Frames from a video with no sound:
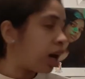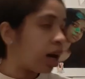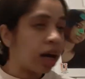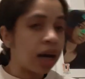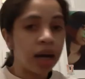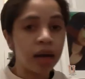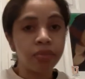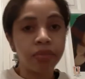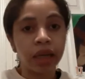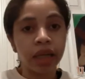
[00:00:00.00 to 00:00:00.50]

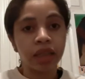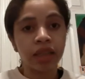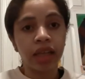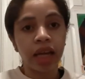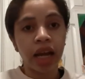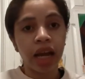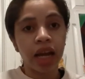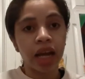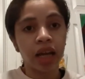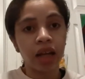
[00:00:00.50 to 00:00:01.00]
I'm about to
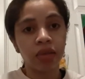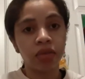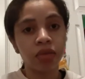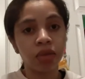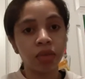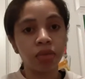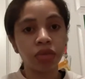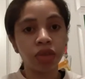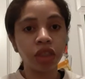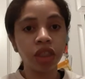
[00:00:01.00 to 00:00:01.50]
have
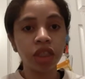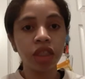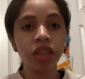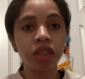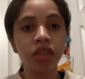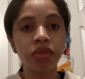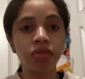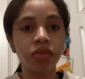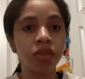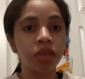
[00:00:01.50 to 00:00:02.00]
some chili
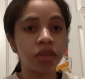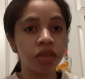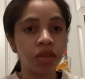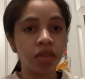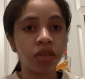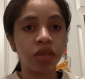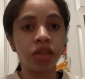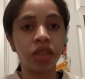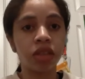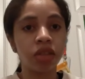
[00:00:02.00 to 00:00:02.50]
for
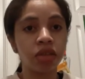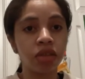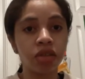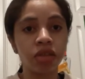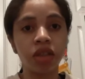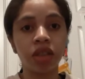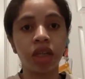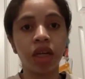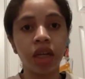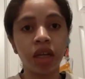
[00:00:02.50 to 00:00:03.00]
dinner
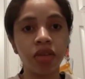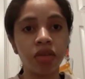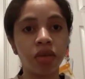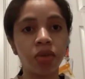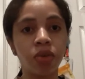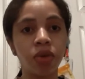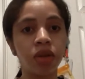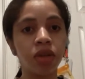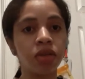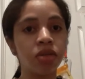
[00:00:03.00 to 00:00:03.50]
tonight. So
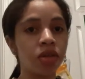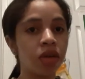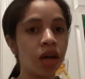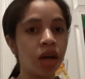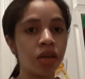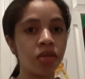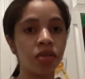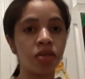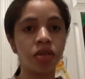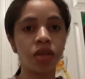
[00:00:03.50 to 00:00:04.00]
what are you
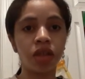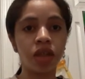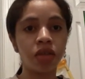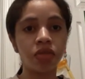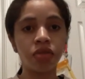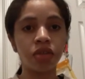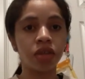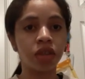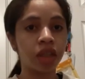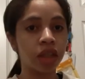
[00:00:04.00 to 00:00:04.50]
guys going to eat
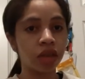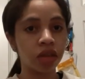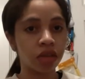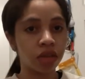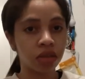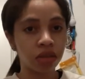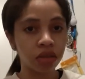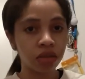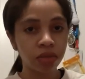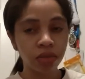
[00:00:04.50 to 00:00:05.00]
for dinner?